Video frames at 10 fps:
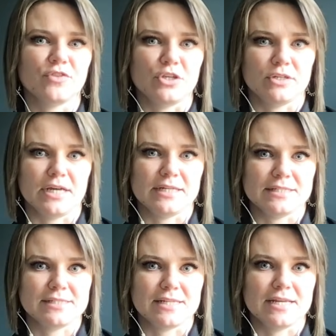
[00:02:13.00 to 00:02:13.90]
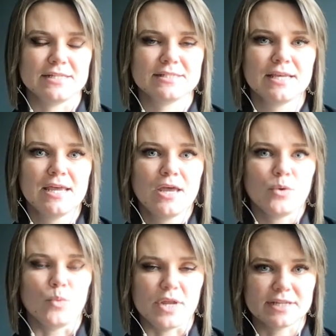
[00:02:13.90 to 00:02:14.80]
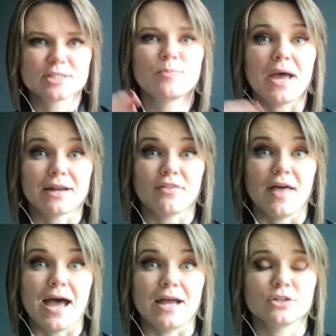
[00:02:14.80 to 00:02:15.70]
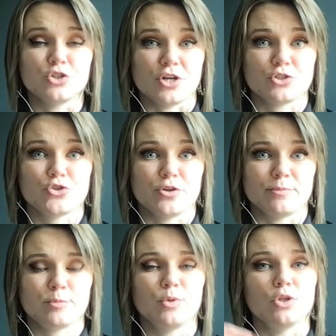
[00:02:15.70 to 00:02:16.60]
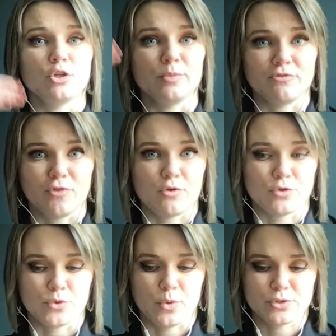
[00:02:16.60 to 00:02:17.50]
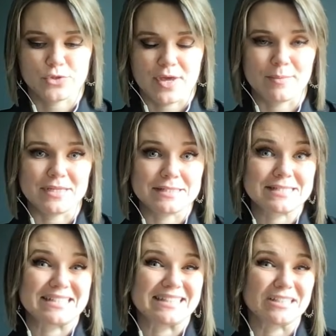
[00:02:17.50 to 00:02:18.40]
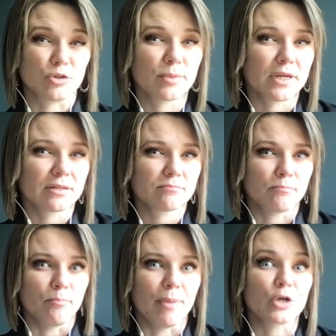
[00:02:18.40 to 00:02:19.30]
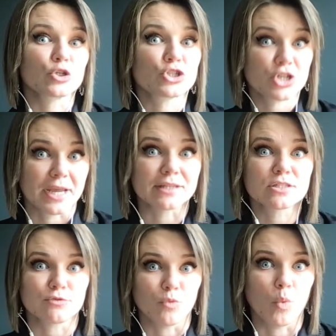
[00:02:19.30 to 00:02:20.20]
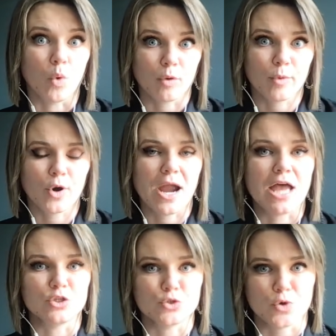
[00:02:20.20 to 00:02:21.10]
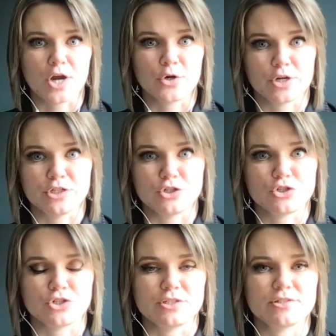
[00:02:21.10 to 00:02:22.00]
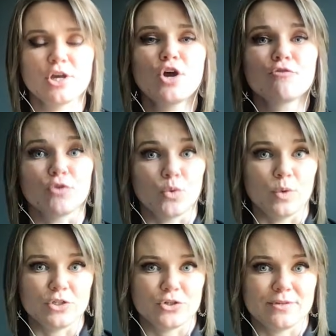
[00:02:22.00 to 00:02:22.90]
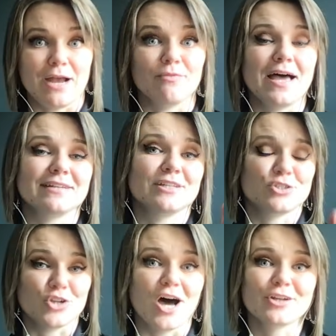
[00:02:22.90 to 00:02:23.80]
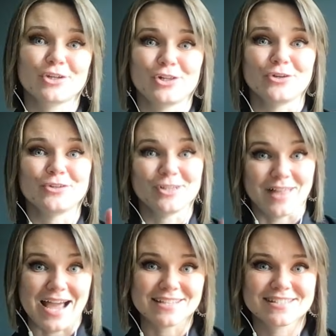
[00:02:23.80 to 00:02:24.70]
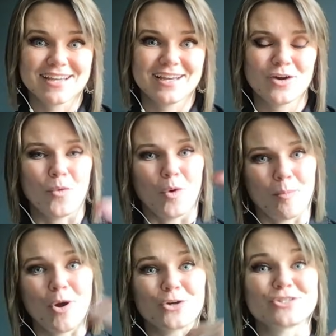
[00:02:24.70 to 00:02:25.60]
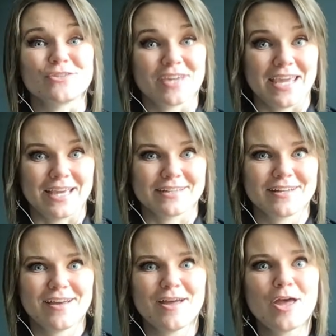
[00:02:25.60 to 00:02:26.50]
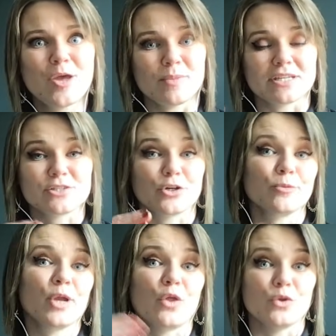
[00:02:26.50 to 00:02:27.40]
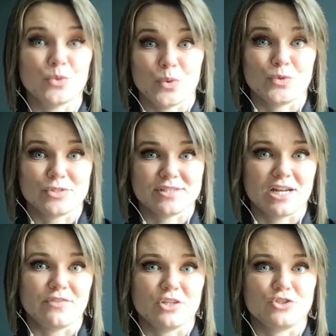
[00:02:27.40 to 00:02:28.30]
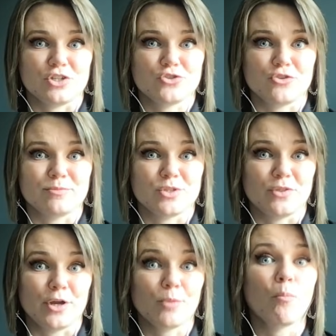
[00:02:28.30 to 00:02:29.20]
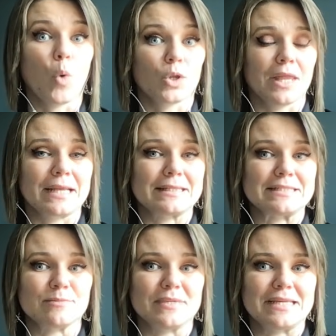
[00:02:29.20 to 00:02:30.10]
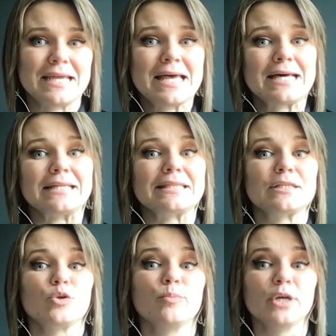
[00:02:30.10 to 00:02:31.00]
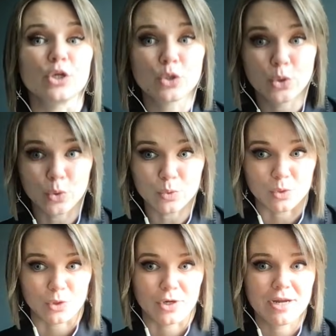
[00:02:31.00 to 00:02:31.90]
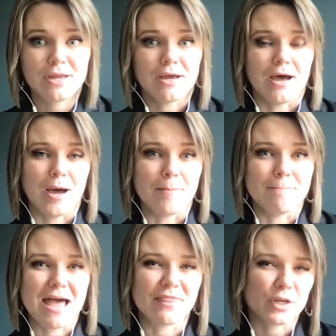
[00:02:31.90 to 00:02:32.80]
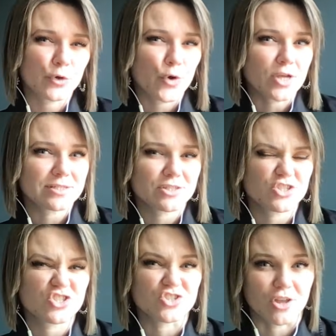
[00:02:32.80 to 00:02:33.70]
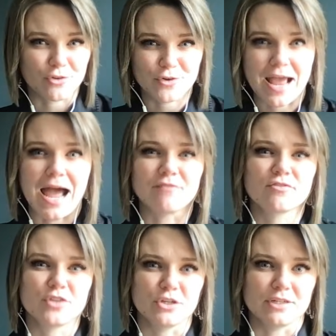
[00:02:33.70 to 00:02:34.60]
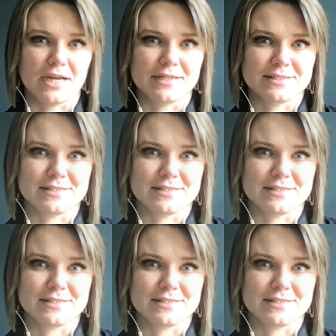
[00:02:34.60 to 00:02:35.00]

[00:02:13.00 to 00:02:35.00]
the United States, we expect that jet stream to pull a little bit farther north. So that means a little bit better chance of warmer and drier conditions for the winter. Now, that does not include Alaska or parts of Canada because they're going to be on the northern side of that jet stream. So they're more likely to be a little bit cooler. Um, and then across the southern half of the United